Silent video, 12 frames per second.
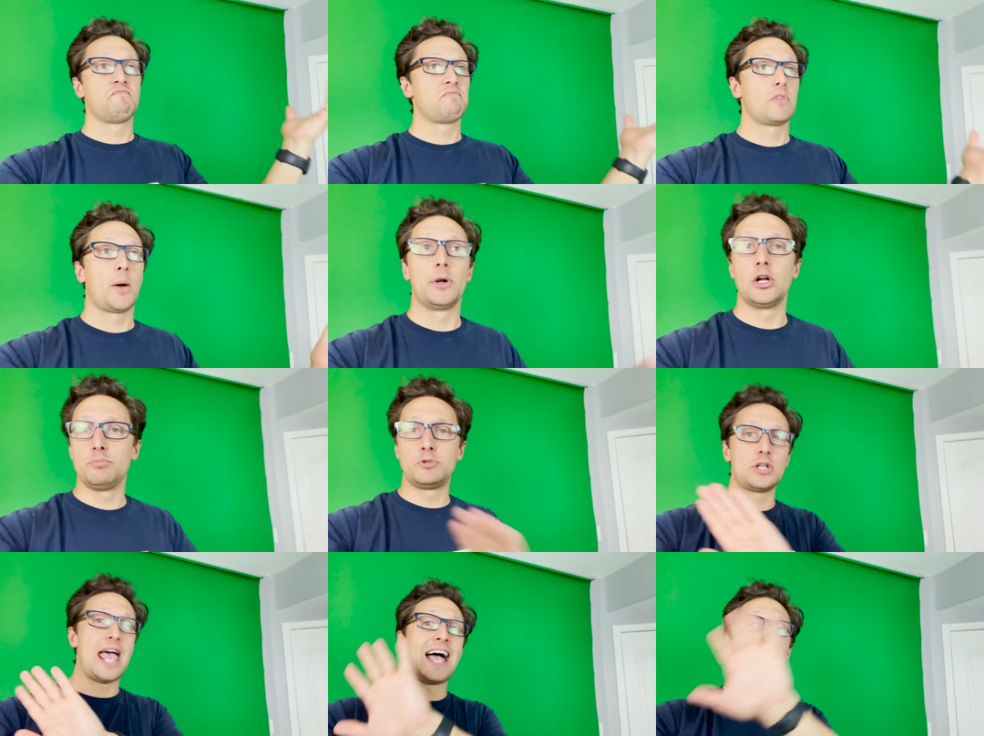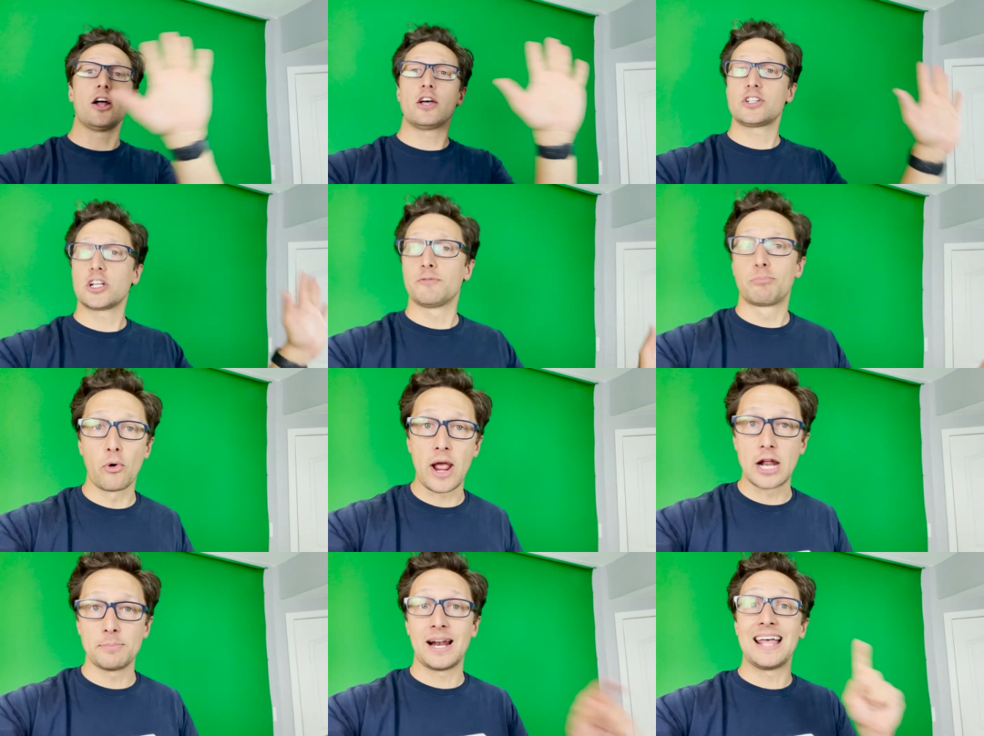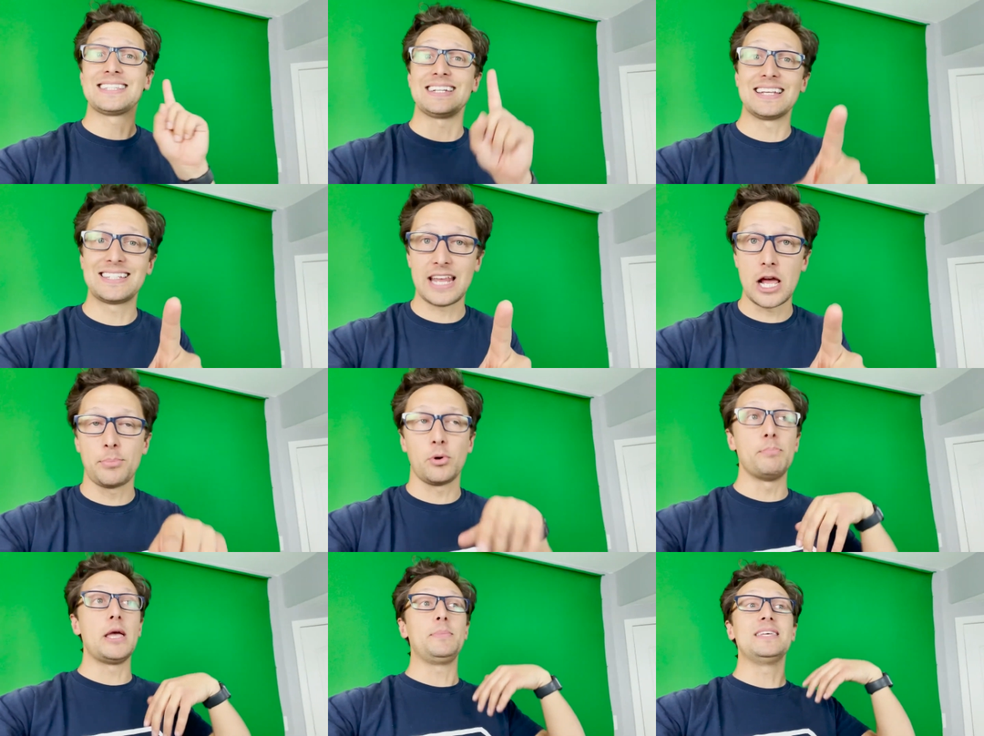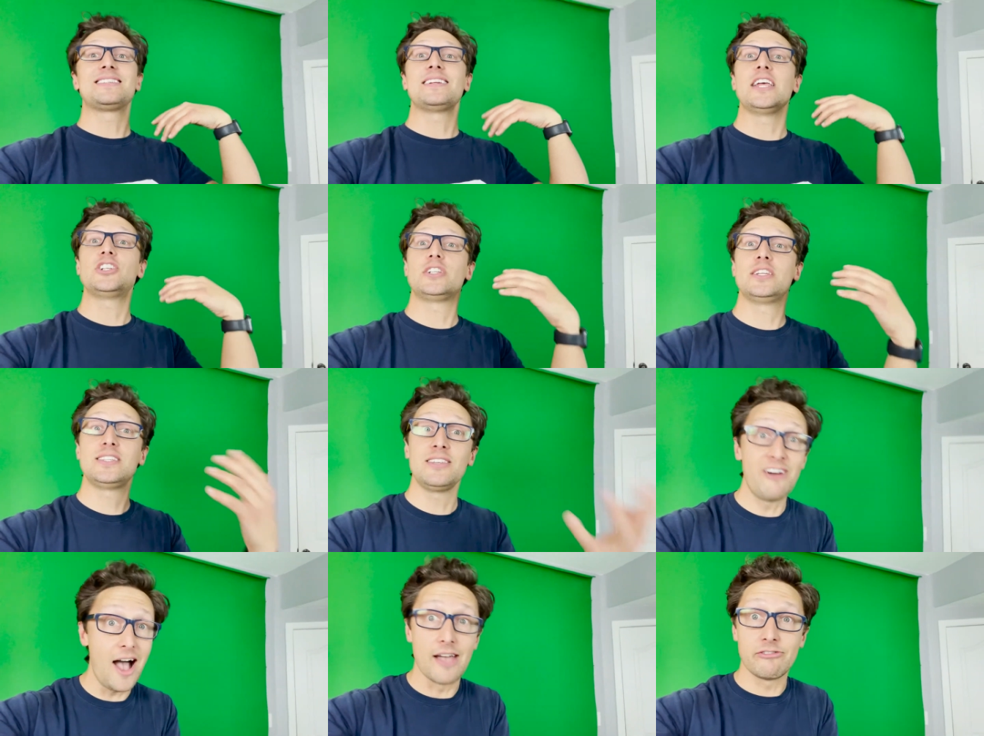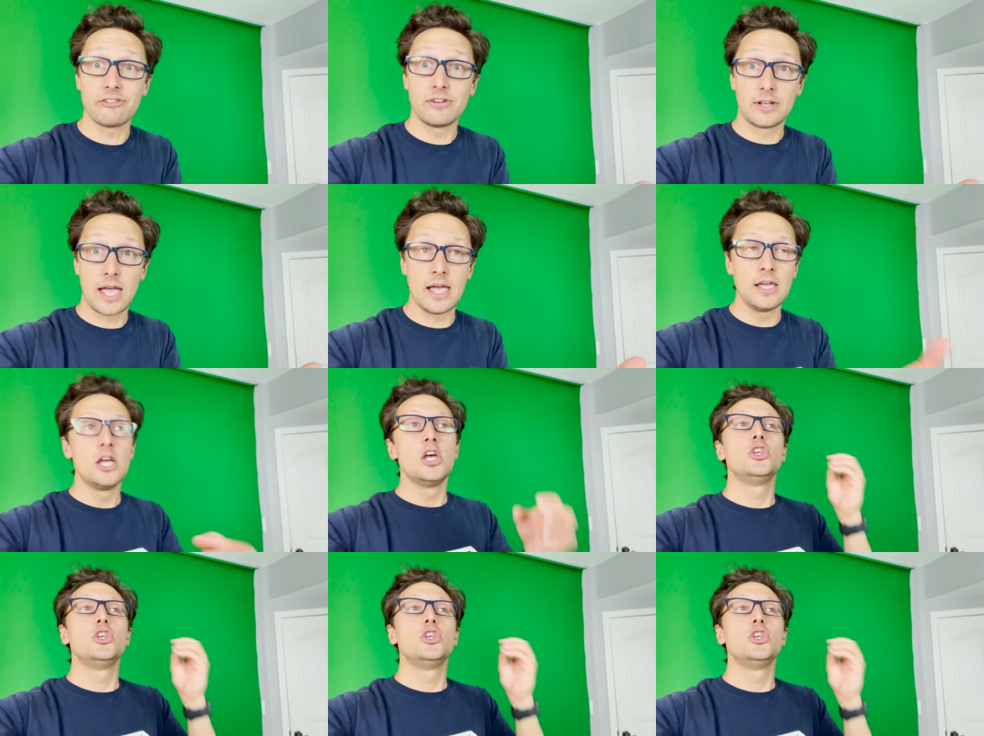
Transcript: I'm going to just agnostic of brand, but as an example, maybe it's an HTC Vive, okay?